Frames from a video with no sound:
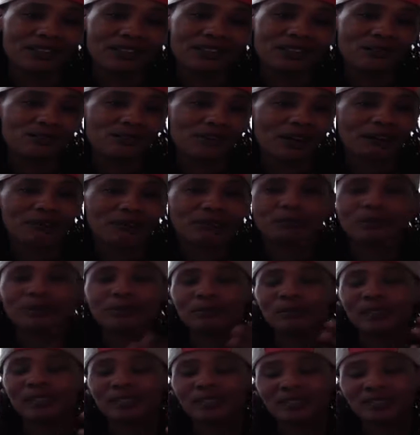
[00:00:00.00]
You've probably
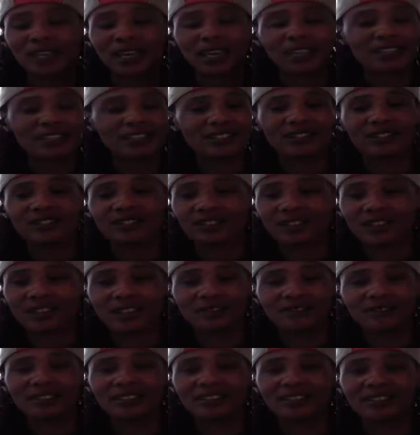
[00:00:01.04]
been telling
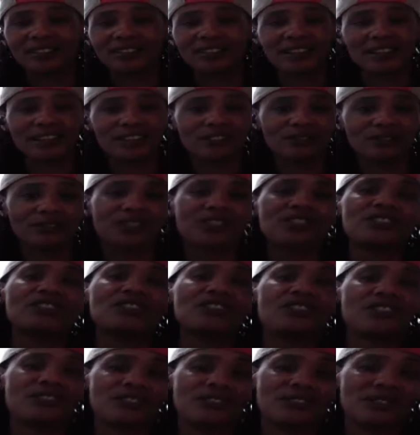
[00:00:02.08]
yourself these things for
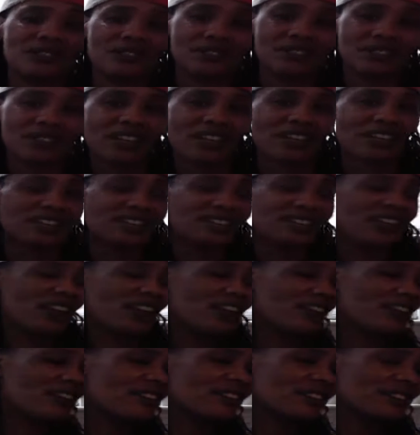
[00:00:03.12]
years,
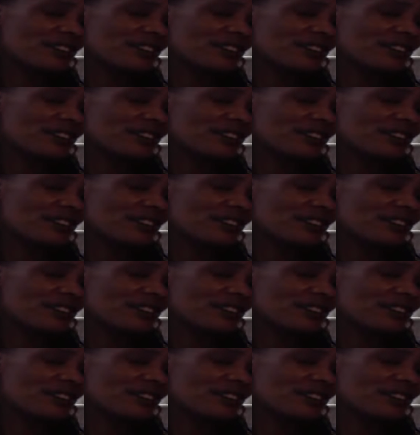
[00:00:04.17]
tearing